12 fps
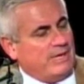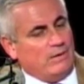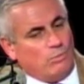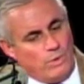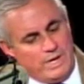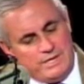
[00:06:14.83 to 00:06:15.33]

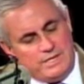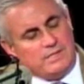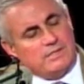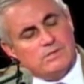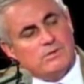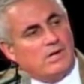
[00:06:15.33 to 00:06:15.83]
And we
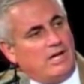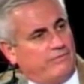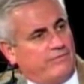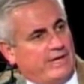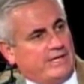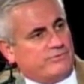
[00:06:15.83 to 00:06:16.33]
didn't do
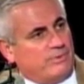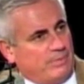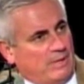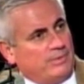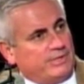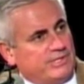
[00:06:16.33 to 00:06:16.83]
enough as
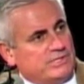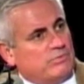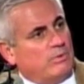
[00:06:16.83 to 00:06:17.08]
Republicans